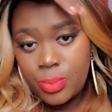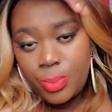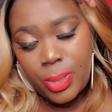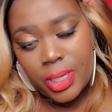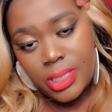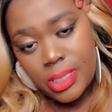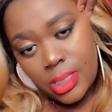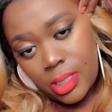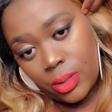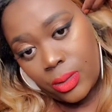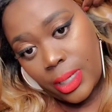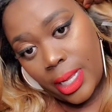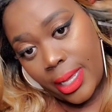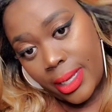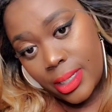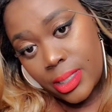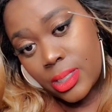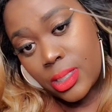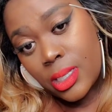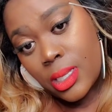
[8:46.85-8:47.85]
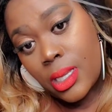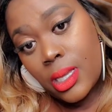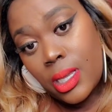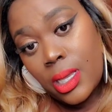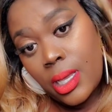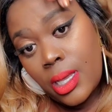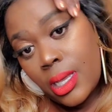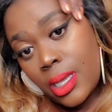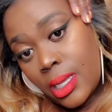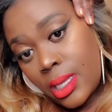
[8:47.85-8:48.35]
but still nice,
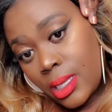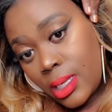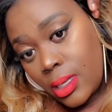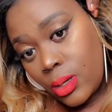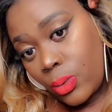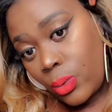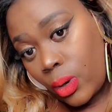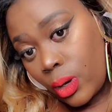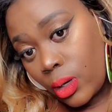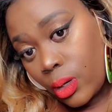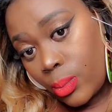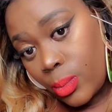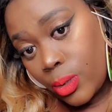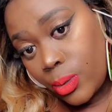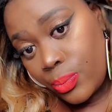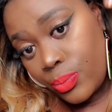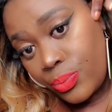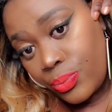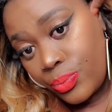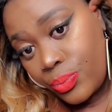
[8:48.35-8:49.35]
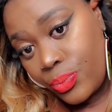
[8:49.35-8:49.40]
workable.